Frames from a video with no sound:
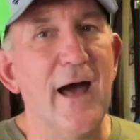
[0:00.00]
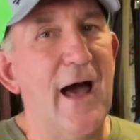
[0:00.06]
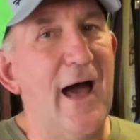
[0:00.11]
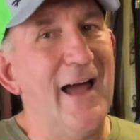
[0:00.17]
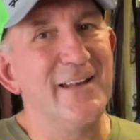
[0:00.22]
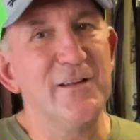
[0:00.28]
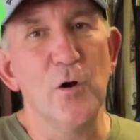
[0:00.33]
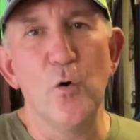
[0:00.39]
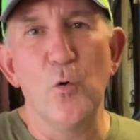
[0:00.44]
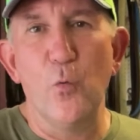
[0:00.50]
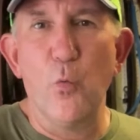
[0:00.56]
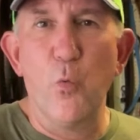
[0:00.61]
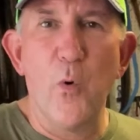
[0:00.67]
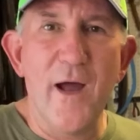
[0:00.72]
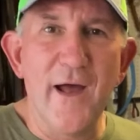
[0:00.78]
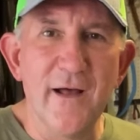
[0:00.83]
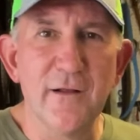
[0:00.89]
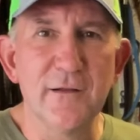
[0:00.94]
I don't
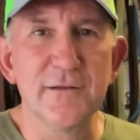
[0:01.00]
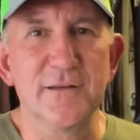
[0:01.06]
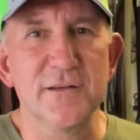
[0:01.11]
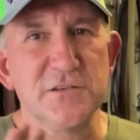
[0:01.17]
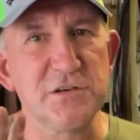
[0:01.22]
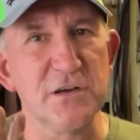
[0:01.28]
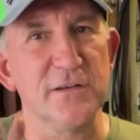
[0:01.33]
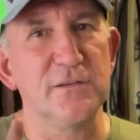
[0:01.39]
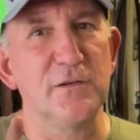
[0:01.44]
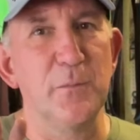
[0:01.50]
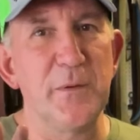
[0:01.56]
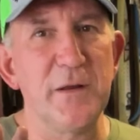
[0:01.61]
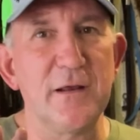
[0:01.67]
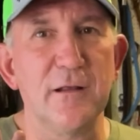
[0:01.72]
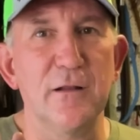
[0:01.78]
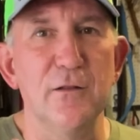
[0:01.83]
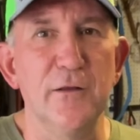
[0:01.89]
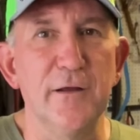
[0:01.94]
weld, just to be
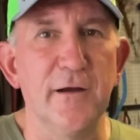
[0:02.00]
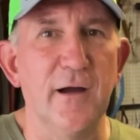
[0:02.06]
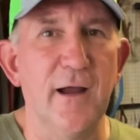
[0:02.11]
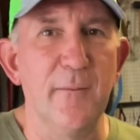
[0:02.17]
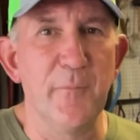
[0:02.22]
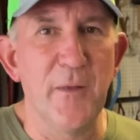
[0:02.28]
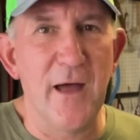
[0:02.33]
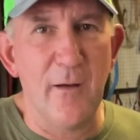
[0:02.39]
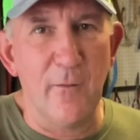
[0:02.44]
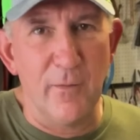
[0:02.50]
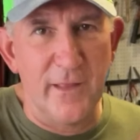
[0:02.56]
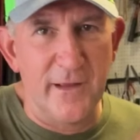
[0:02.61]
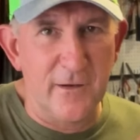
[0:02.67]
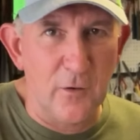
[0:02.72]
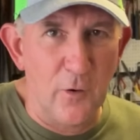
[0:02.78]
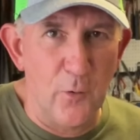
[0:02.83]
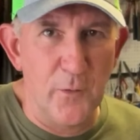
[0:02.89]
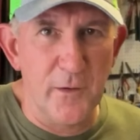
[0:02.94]
clear. I'm not like
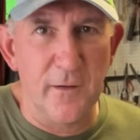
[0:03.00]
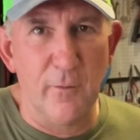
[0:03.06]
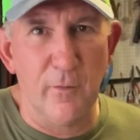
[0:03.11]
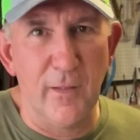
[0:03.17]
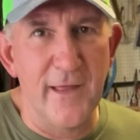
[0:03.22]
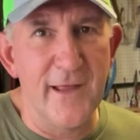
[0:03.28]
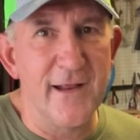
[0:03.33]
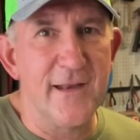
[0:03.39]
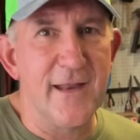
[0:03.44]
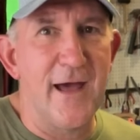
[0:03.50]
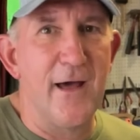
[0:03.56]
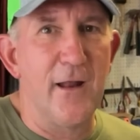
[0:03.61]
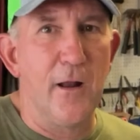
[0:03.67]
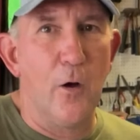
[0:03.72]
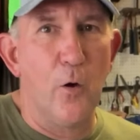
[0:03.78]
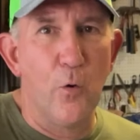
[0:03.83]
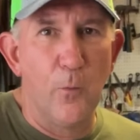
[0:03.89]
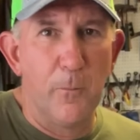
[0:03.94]
going and laying down
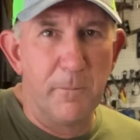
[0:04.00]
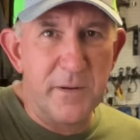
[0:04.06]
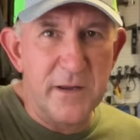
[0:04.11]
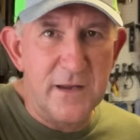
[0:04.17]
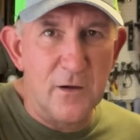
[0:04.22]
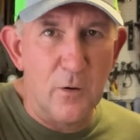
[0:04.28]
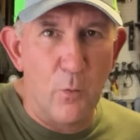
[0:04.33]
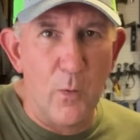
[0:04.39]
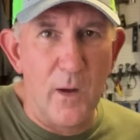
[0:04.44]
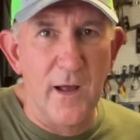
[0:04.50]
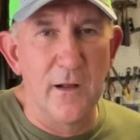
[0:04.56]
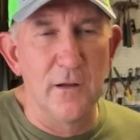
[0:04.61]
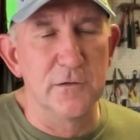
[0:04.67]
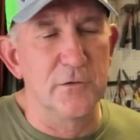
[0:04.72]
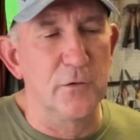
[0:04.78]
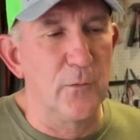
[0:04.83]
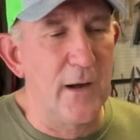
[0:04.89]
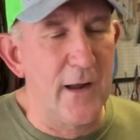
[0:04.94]
a whole bead of
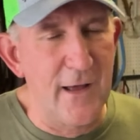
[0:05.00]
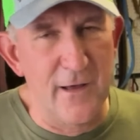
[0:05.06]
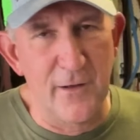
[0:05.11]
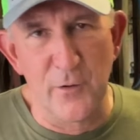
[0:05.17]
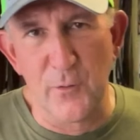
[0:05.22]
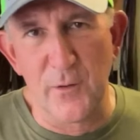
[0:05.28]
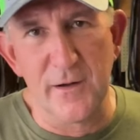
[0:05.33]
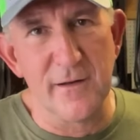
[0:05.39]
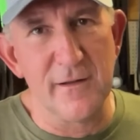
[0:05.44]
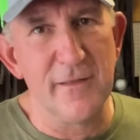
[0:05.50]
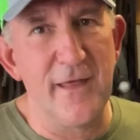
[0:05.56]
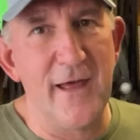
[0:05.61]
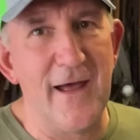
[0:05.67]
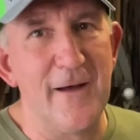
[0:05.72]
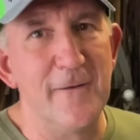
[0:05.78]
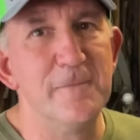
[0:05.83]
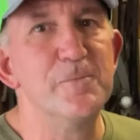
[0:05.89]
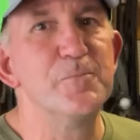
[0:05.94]
weld around or any of
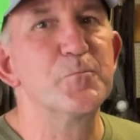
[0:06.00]
that.